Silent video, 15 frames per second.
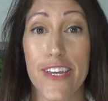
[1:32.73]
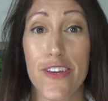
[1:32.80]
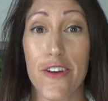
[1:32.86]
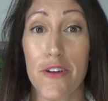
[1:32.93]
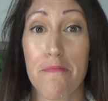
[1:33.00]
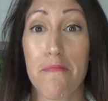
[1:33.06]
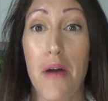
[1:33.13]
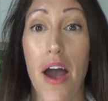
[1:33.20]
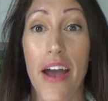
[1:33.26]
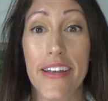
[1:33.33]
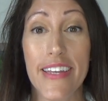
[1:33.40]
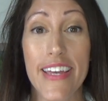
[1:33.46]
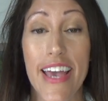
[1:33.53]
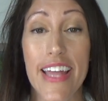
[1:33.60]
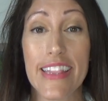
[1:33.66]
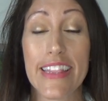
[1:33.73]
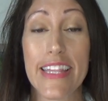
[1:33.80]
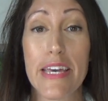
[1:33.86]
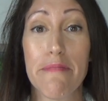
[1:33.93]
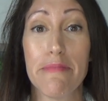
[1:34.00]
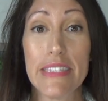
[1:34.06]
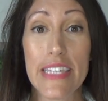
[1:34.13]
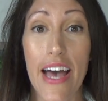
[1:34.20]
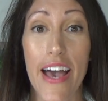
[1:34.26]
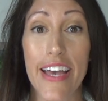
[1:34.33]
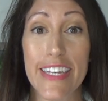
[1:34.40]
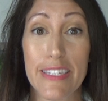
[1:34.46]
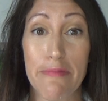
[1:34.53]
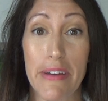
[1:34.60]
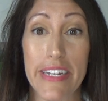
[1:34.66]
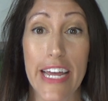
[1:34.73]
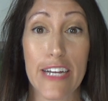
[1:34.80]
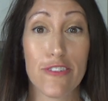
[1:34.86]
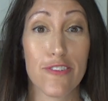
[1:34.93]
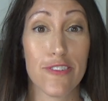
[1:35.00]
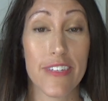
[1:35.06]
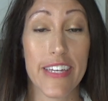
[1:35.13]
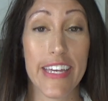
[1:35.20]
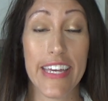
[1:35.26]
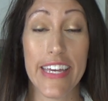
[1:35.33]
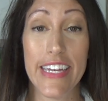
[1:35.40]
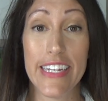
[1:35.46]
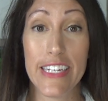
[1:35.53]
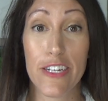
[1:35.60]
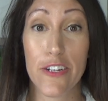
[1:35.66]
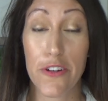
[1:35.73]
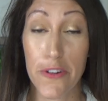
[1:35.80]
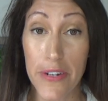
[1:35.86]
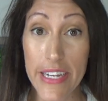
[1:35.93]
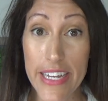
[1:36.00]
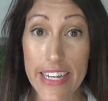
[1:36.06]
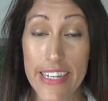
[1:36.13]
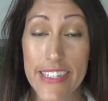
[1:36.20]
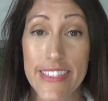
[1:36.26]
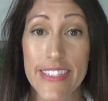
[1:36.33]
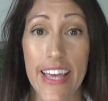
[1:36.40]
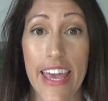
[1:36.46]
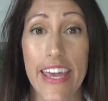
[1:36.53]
Your body and limb size might actually increase,